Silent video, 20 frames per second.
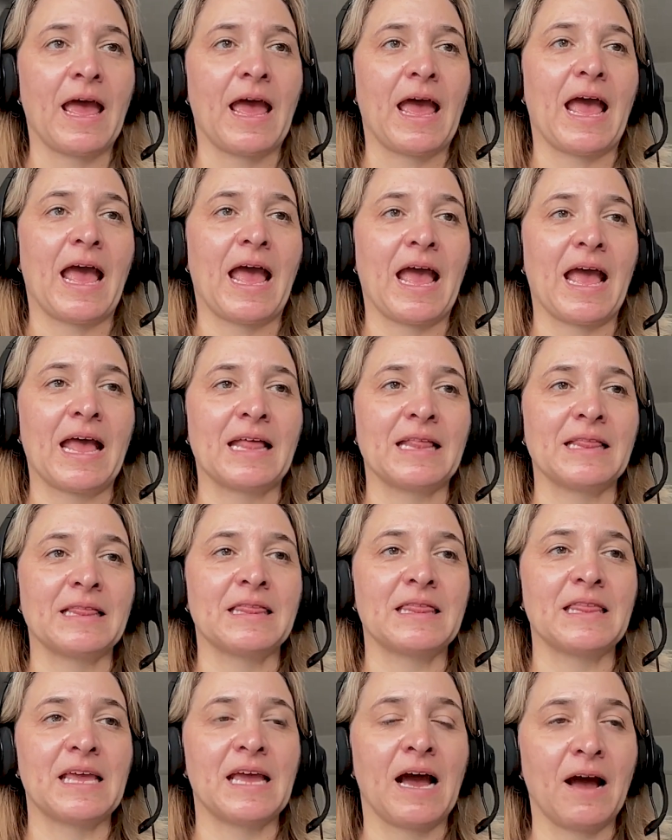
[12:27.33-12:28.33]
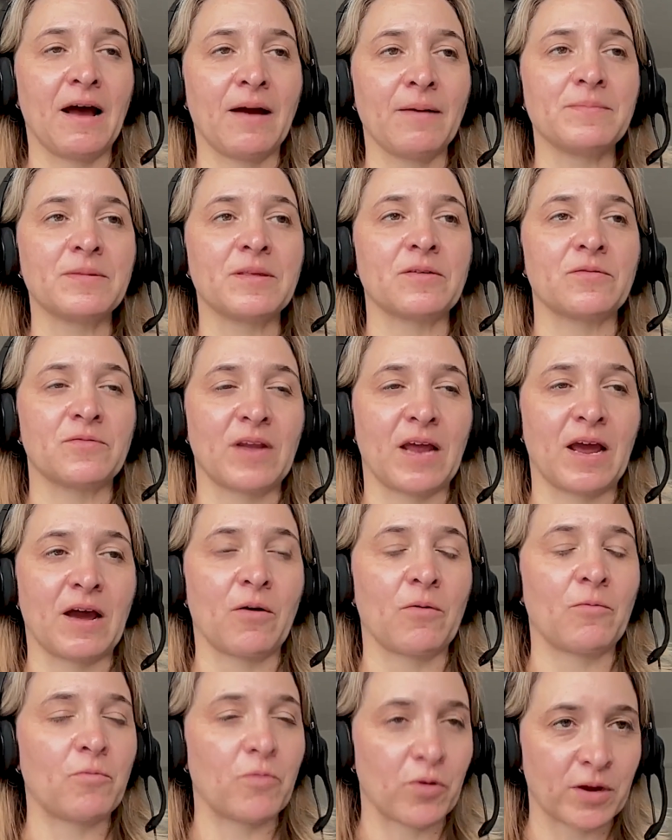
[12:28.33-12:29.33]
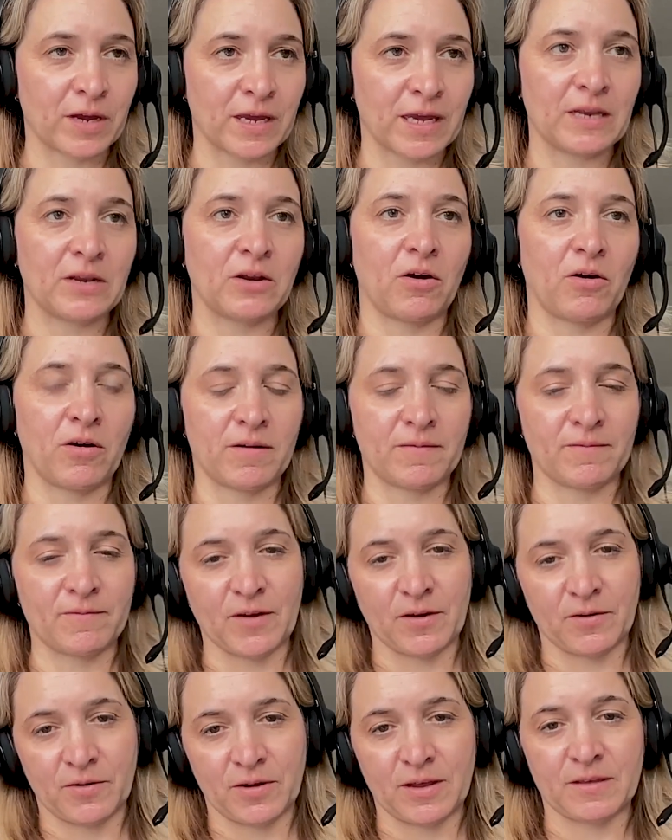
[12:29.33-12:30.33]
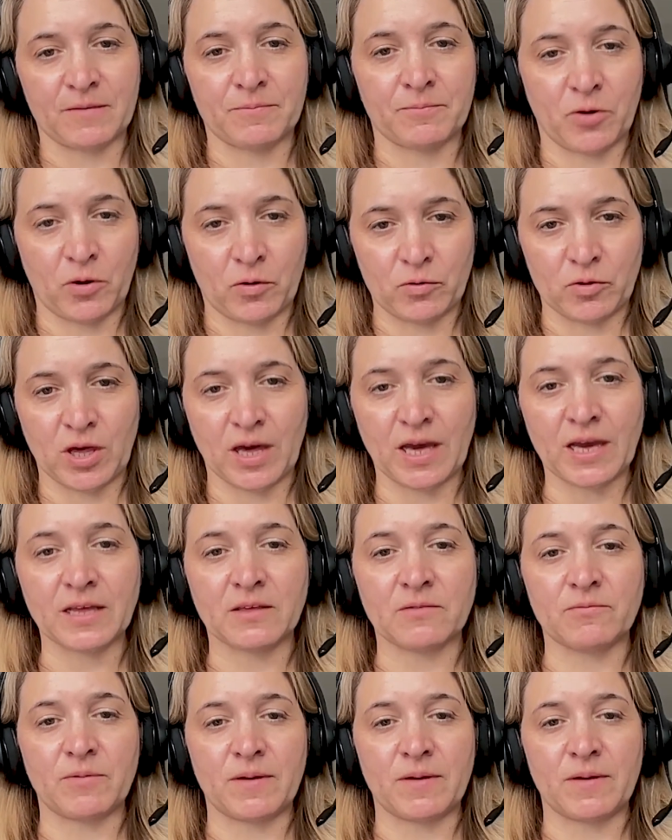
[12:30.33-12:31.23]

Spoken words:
And the hubs are now working on various projects.